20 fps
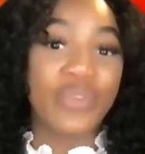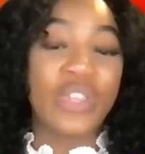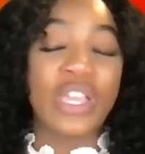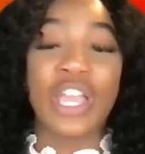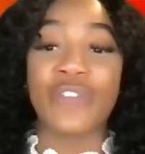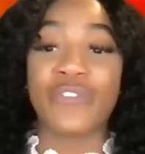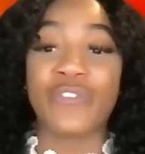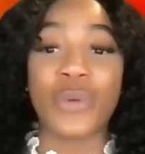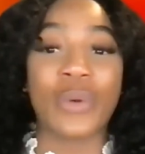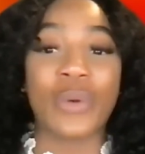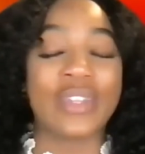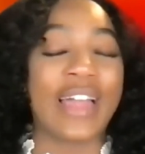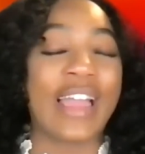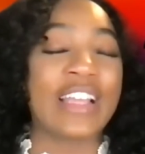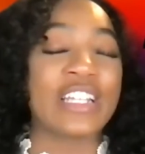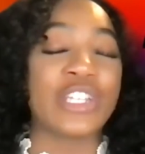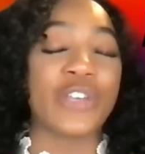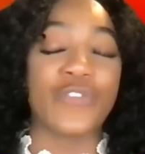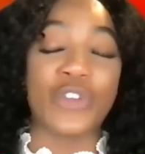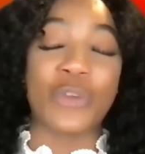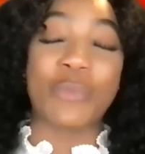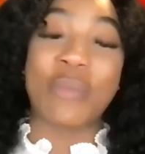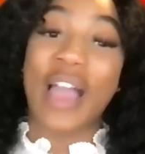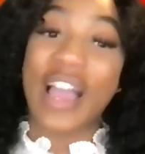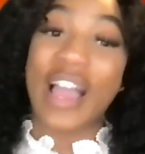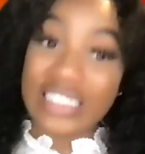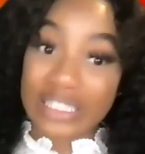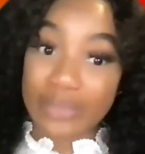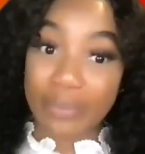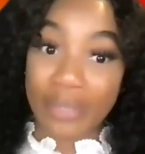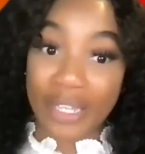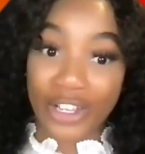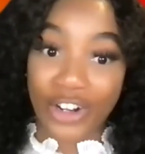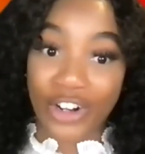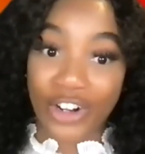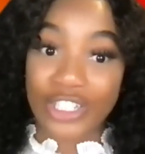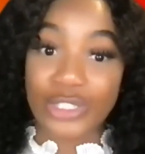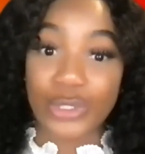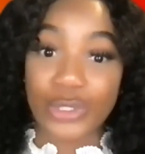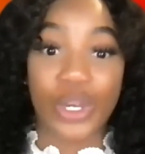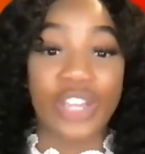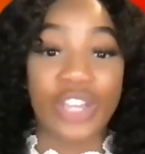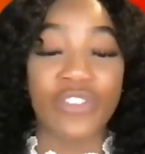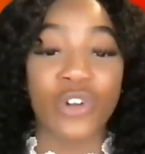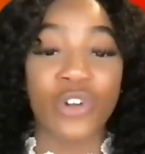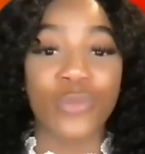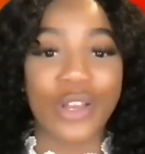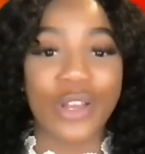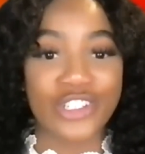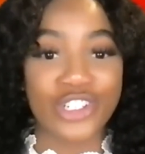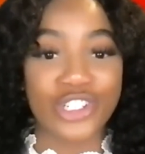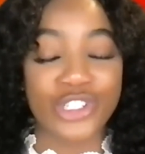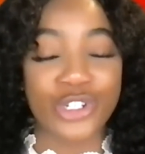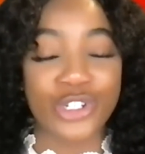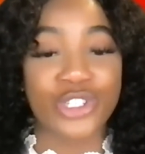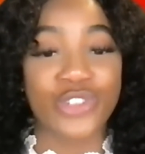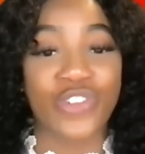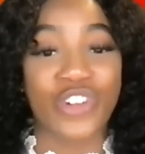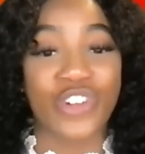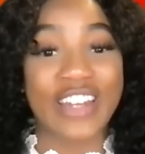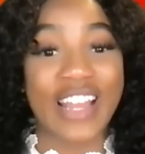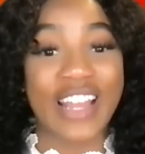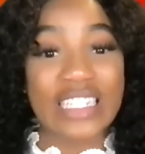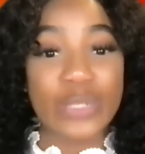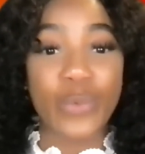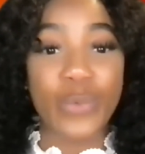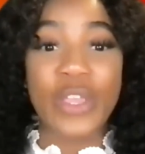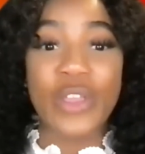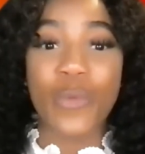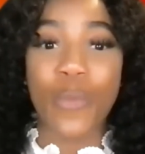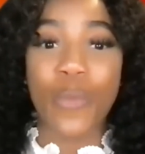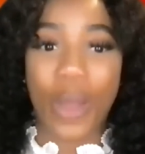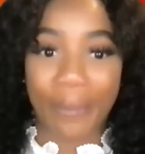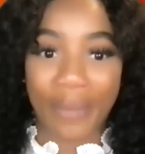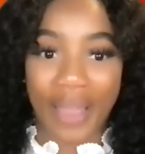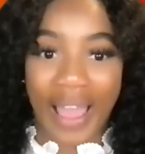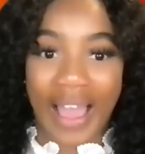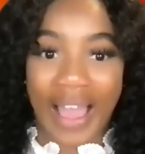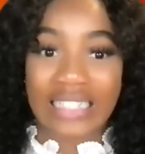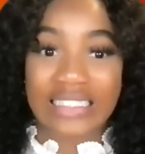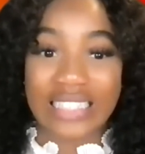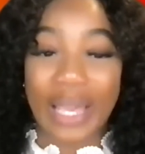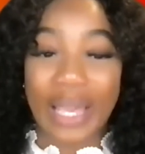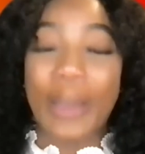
If you would like to view past speakers or even registers for next week's webcast,